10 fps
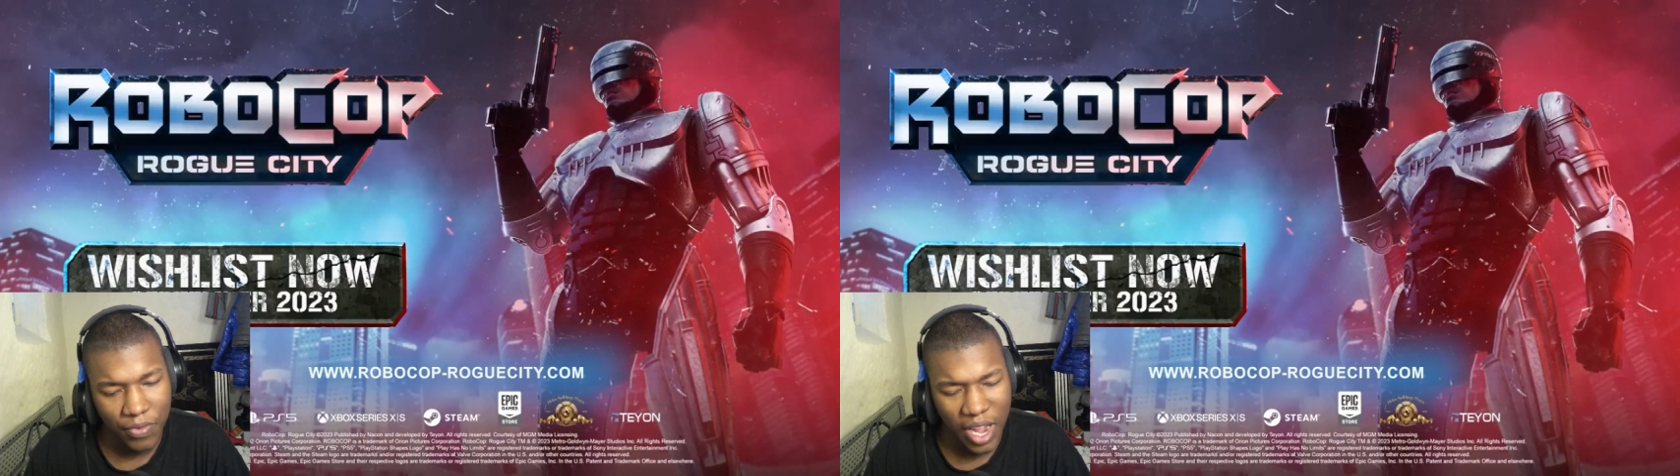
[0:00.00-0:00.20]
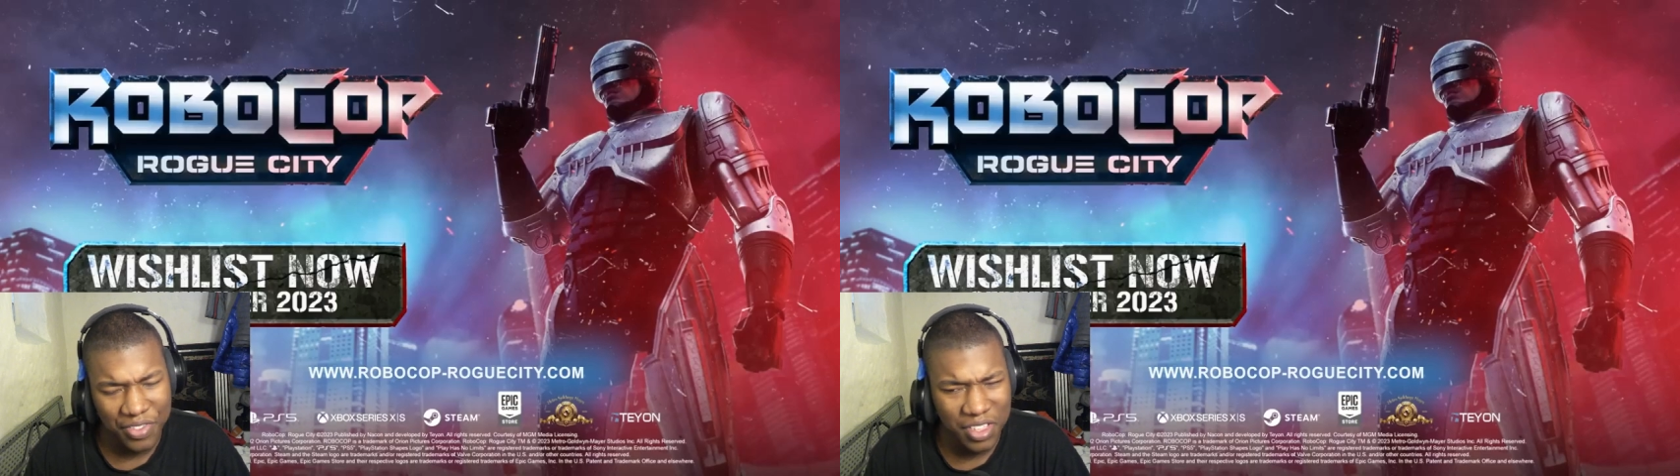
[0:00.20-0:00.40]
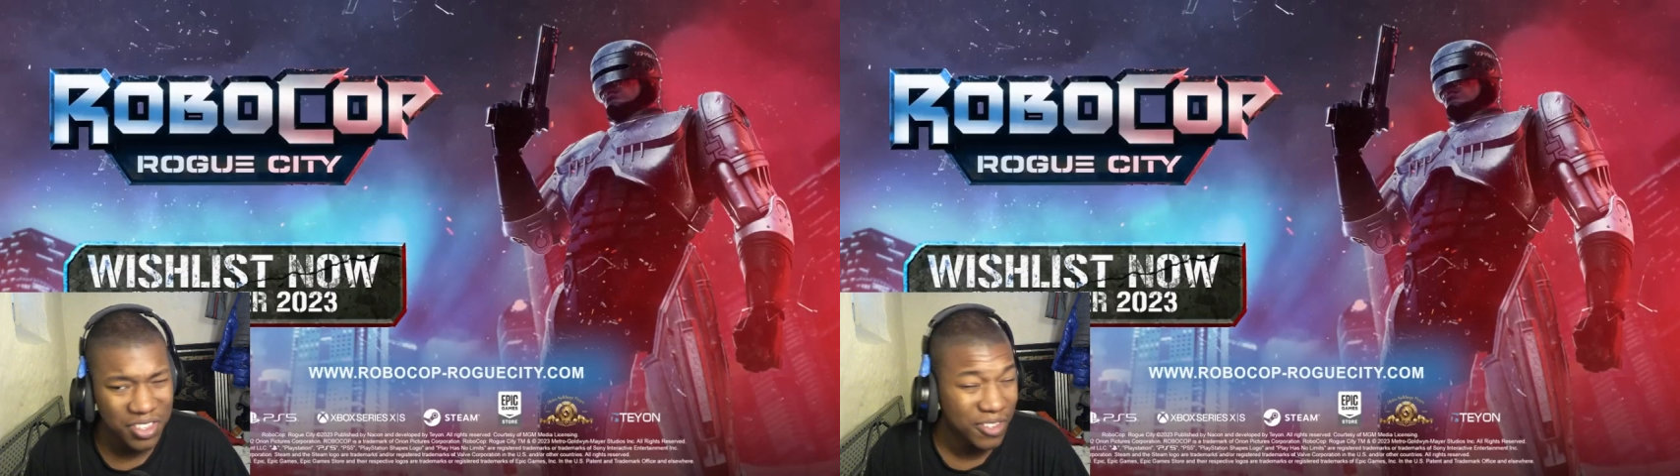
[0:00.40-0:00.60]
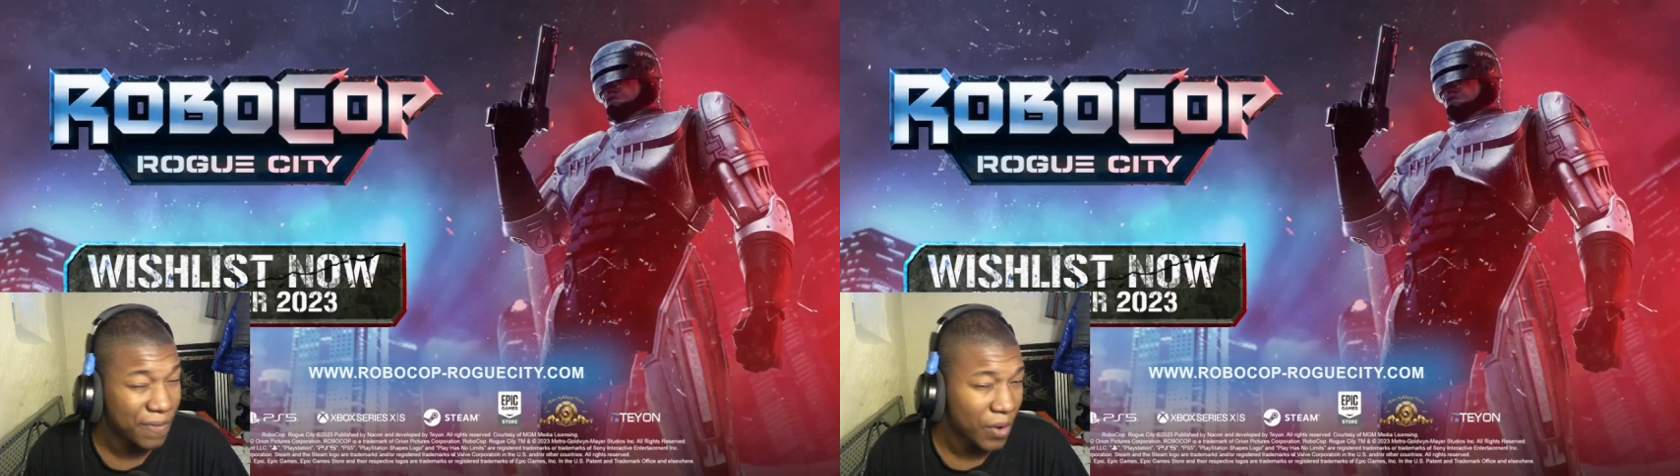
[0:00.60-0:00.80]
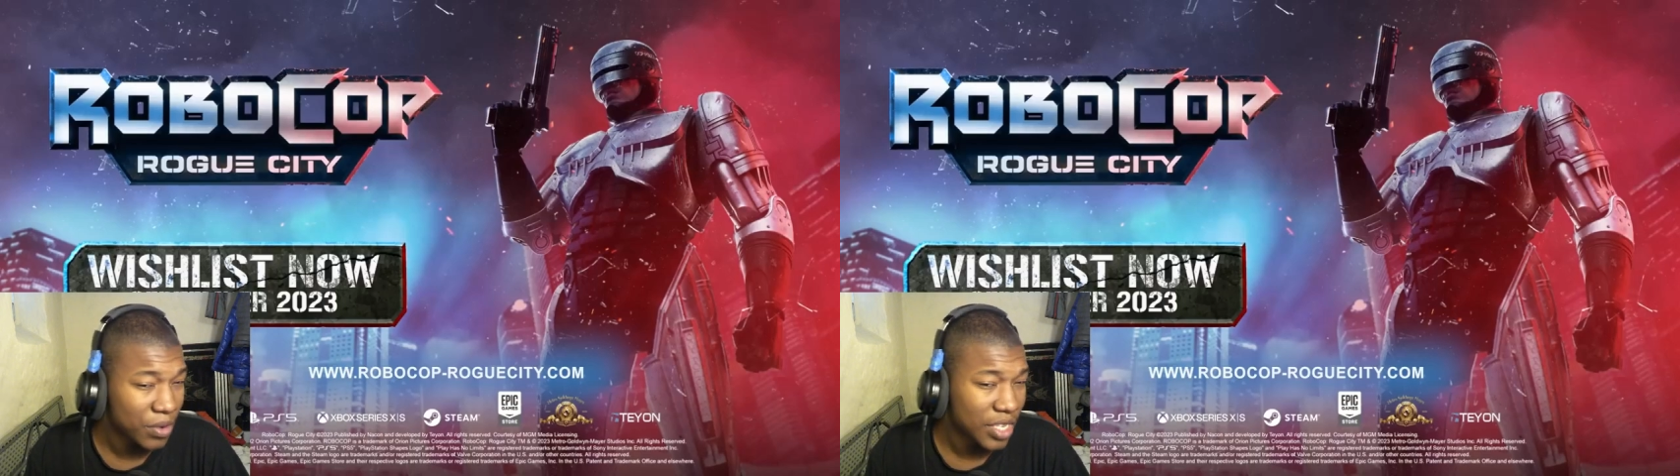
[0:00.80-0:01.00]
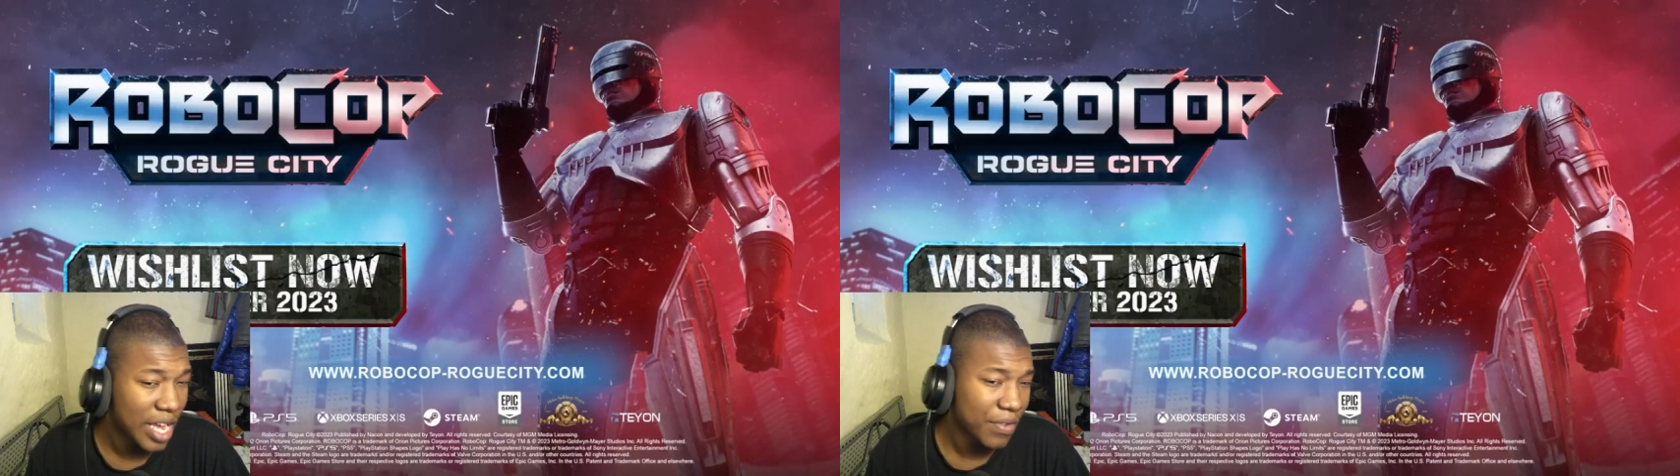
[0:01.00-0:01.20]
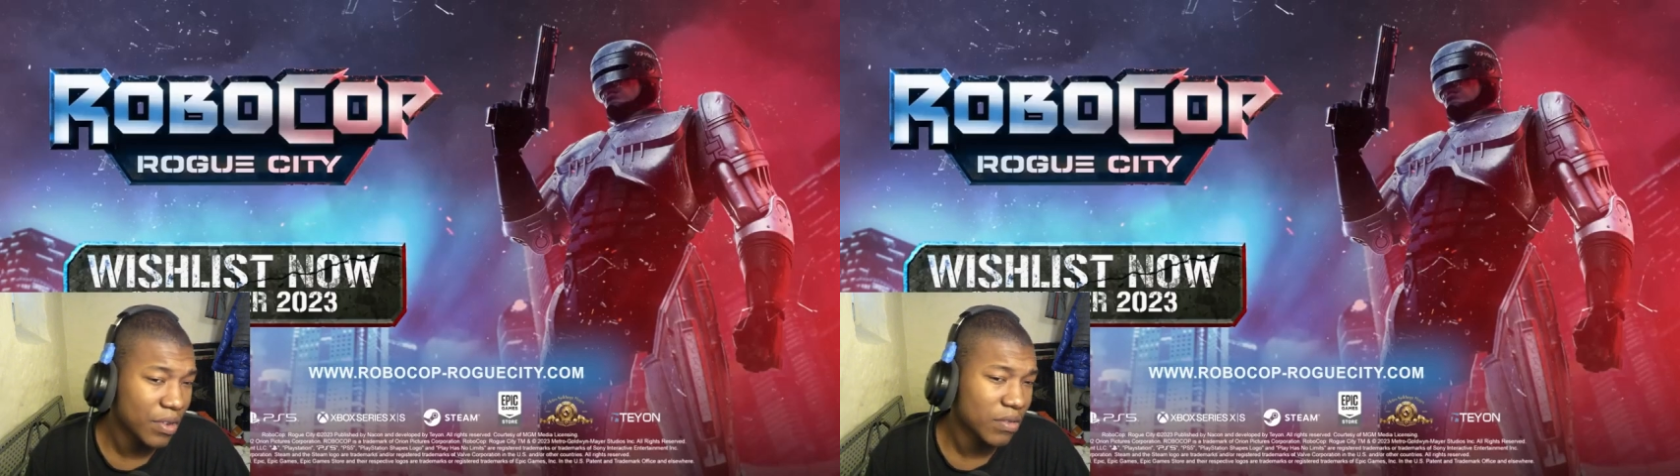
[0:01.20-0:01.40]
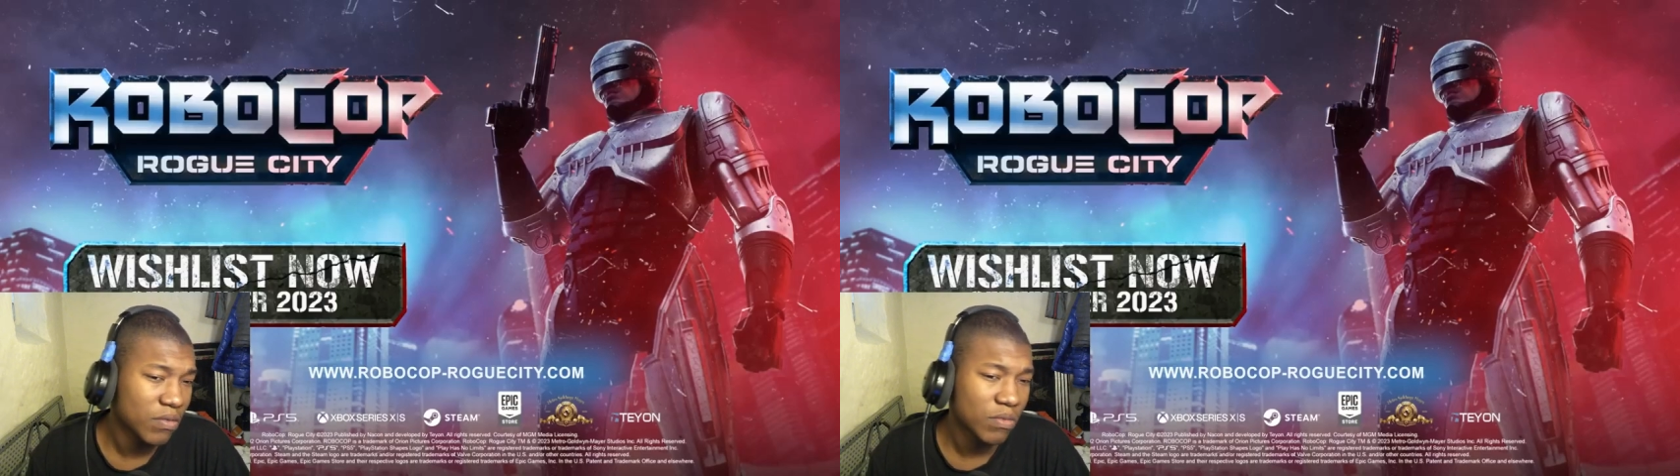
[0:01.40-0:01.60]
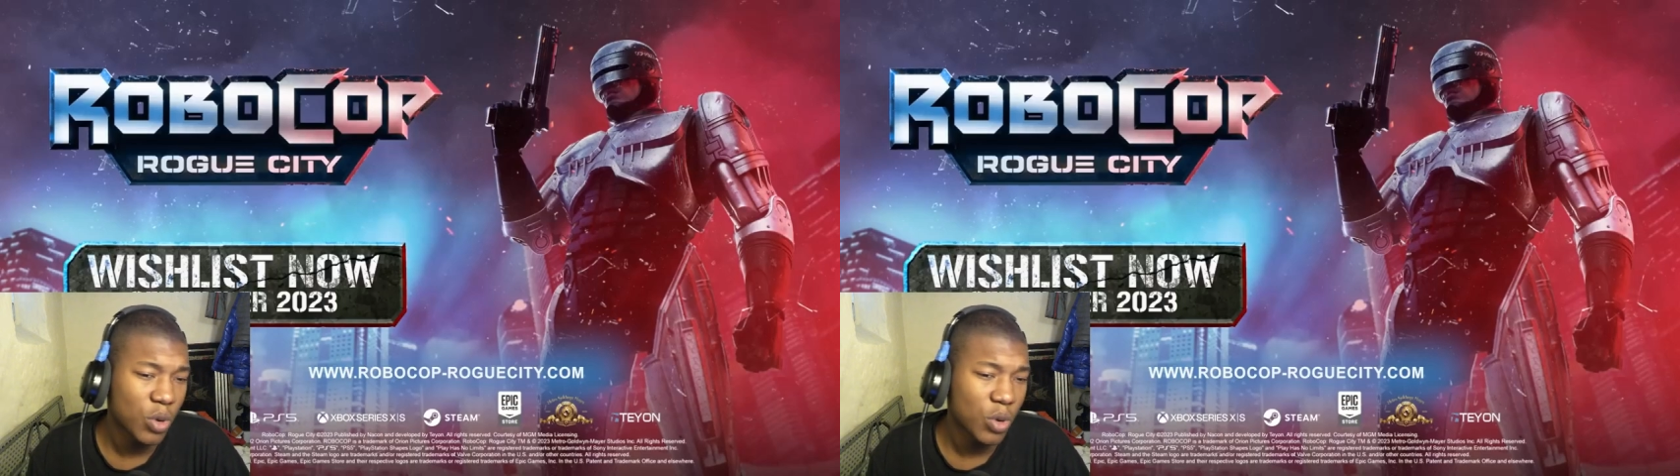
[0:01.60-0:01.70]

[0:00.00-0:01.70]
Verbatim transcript: I think this is the first ever